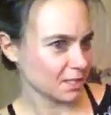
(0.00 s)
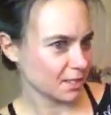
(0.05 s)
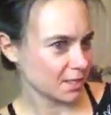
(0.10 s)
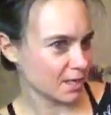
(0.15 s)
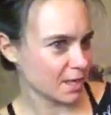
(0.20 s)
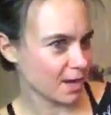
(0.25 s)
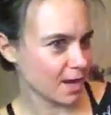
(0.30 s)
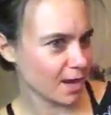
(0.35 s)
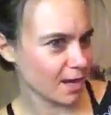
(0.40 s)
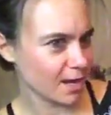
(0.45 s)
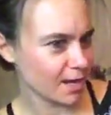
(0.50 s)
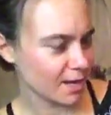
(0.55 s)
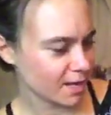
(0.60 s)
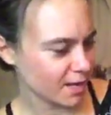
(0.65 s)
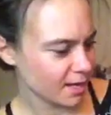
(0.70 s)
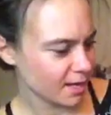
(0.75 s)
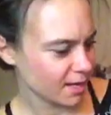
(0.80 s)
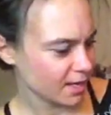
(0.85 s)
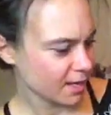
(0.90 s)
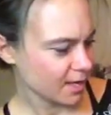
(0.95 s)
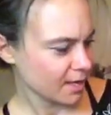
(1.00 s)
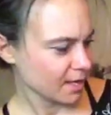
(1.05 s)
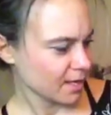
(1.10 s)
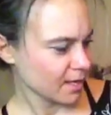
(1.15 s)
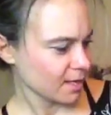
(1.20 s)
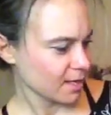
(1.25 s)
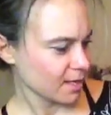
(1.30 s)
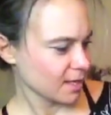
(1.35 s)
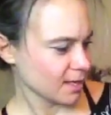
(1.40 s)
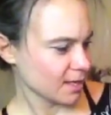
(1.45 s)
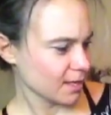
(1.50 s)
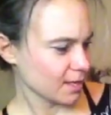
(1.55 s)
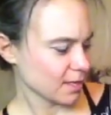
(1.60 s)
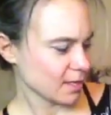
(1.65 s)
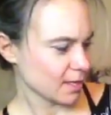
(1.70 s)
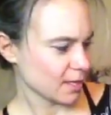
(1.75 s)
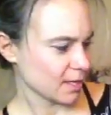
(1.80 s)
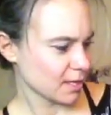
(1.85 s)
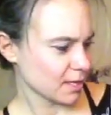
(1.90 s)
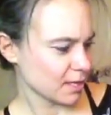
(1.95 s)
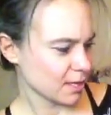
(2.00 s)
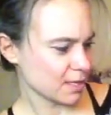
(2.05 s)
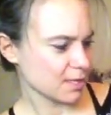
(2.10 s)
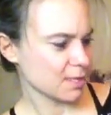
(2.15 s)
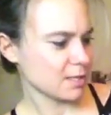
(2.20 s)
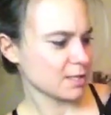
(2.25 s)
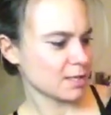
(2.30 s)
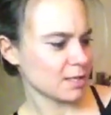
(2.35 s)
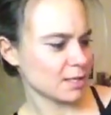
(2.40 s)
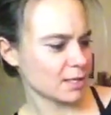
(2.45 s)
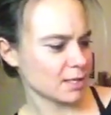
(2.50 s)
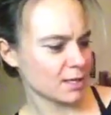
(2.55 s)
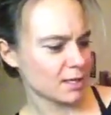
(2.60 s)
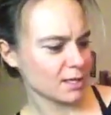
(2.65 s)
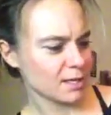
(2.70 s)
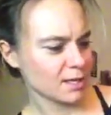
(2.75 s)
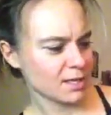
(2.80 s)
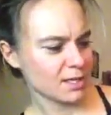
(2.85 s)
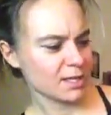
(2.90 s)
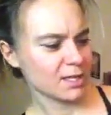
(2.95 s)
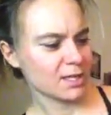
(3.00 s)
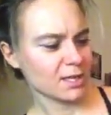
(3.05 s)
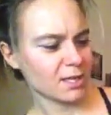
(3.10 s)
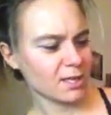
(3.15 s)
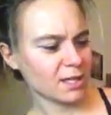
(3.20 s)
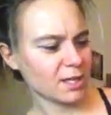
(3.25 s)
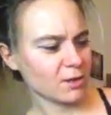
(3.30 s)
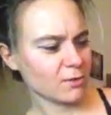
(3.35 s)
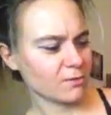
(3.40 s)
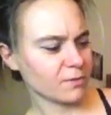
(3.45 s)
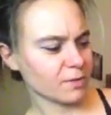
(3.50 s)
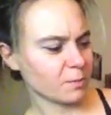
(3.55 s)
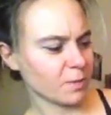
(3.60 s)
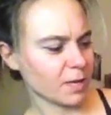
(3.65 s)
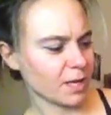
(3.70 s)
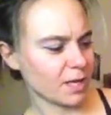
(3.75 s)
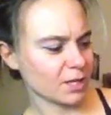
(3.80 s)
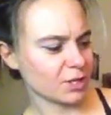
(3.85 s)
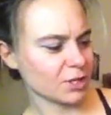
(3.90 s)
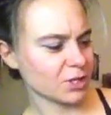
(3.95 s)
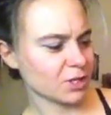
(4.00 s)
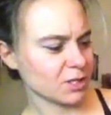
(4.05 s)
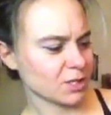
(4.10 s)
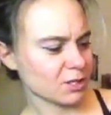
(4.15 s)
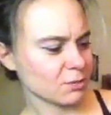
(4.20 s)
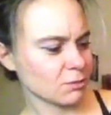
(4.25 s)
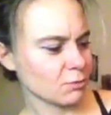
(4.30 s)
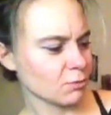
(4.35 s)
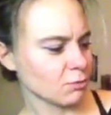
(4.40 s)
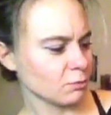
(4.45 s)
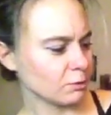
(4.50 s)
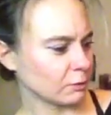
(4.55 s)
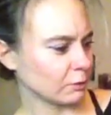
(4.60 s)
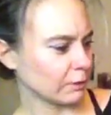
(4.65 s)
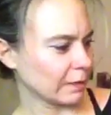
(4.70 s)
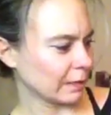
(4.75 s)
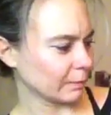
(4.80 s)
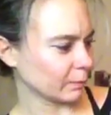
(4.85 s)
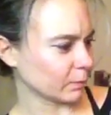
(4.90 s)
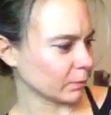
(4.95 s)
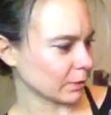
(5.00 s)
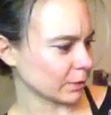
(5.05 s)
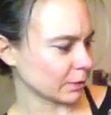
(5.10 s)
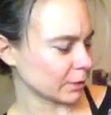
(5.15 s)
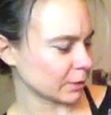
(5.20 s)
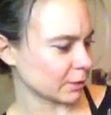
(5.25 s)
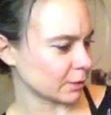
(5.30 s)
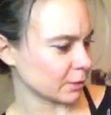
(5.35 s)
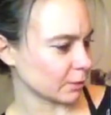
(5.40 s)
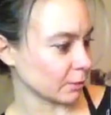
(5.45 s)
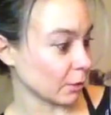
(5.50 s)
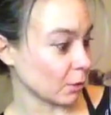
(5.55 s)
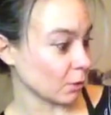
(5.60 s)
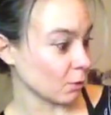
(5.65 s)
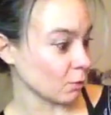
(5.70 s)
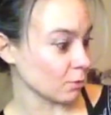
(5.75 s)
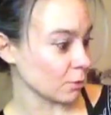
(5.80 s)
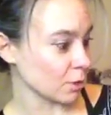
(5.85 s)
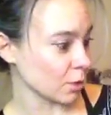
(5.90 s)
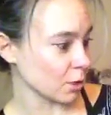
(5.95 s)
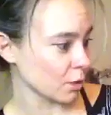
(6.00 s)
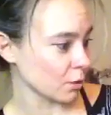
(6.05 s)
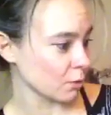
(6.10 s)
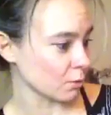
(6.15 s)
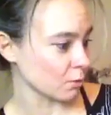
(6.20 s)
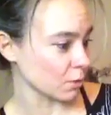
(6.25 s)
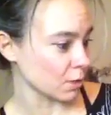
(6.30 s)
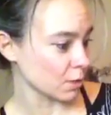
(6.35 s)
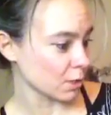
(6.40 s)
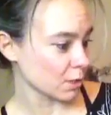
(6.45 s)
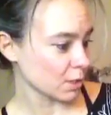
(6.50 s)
Yeah. Okay. And then got to get off this page. Oh, crap. What did I just do? Oh, no.